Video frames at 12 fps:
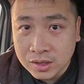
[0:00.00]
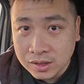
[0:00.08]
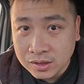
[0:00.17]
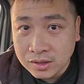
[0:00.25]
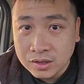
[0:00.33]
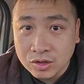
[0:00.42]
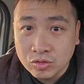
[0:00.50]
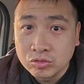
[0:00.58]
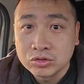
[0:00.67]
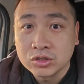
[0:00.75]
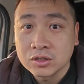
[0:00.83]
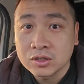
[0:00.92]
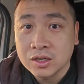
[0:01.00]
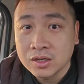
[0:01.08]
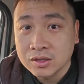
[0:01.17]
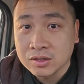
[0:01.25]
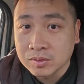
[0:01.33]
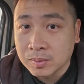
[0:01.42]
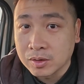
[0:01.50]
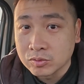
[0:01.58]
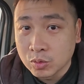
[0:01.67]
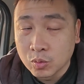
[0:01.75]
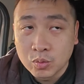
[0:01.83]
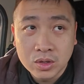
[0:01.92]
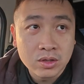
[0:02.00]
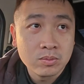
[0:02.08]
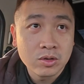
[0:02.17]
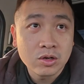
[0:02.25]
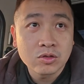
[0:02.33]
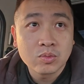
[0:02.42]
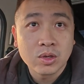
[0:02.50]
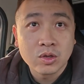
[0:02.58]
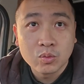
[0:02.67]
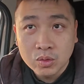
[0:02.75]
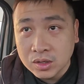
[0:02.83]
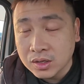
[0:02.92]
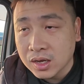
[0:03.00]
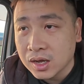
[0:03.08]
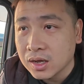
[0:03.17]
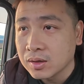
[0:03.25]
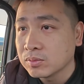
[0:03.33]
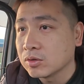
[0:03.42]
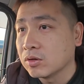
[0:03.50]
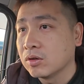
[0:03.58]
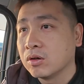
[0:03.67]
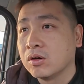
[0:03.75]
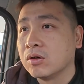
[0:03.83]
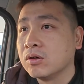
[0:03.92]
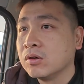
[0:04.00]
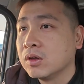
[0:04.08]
I think the crucial thing is about the wind, because when the wind comes, or